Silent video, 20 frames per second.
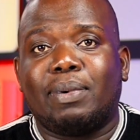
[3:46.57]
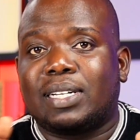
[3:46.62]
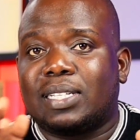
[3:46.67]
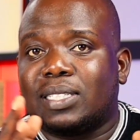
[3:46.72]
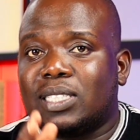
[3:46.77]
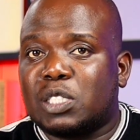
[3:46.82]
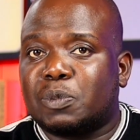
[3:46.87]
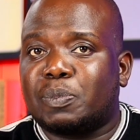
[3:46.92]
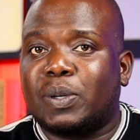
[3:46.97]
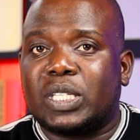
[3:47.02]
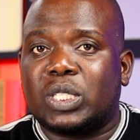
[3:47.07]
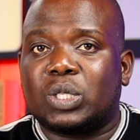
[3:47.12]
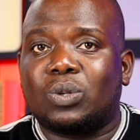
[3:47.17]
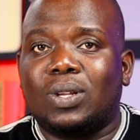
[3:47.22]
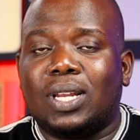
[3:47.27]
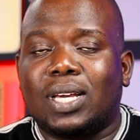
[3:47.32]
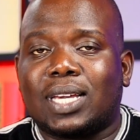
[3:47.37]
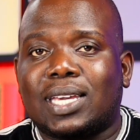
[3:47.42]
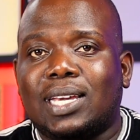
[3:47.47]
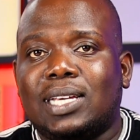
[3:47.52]
But in this
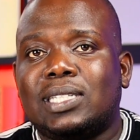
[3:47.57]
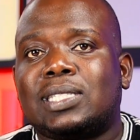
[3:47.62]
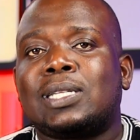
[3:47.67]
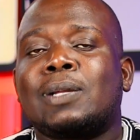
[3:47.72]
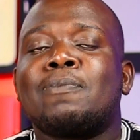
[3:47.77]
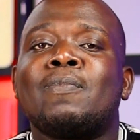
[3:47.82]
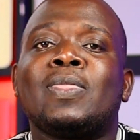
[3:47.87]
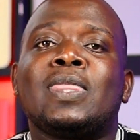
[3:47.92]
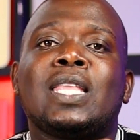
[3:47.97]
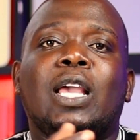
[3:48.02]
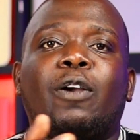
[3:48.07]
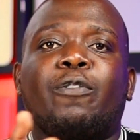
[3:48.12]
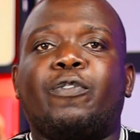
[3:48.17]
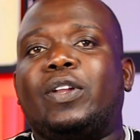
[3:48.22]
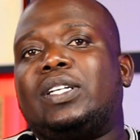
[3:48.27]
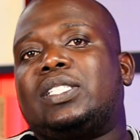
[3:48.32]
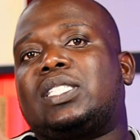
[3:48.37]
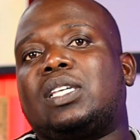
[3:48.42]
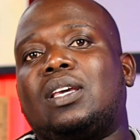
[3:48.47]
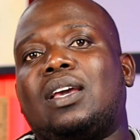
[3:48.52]
particular case,
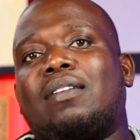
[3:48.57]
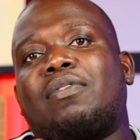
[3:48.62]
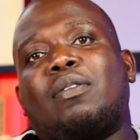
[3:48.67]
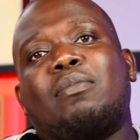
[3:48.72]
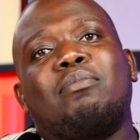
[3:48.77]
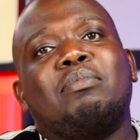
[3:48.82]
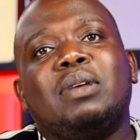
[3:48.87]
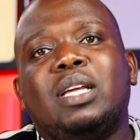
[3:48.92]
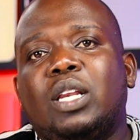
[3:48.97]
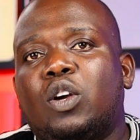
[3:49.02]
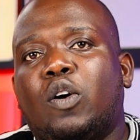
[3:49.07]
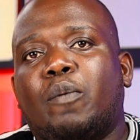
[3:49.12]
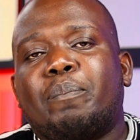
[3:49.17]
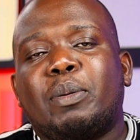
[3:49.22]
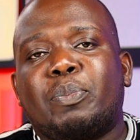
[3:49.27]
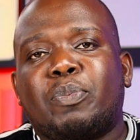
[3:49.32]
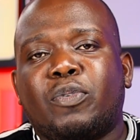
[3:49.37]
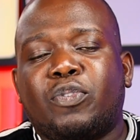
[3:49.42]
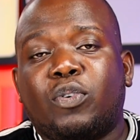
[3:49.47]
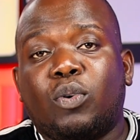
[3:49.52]
if let's say you have 1 million
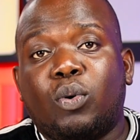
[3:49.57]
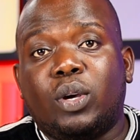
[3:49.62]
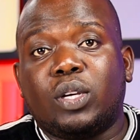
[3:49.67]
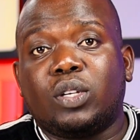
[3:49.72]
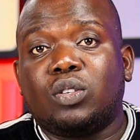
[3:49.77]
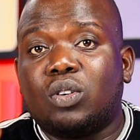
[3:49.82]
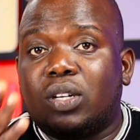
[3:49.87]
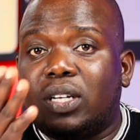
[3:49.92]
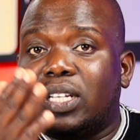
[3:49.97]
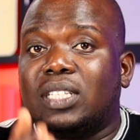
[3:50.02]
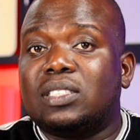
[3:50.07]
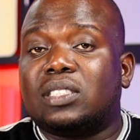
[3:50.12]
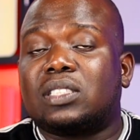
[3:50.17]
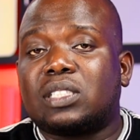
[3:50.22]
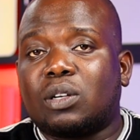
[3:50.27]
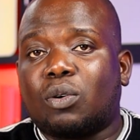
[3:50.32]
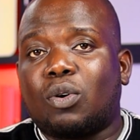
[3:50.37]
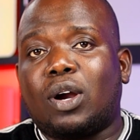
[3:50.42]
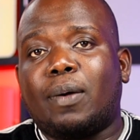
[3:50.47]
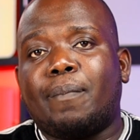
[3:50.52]
people following you on
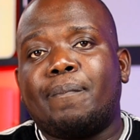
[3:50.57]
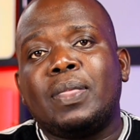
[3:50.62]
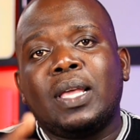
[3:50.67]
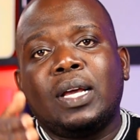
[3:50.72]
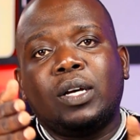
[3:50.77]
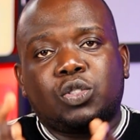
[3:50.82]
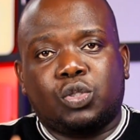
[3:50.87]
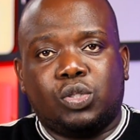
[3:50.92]
Instagram,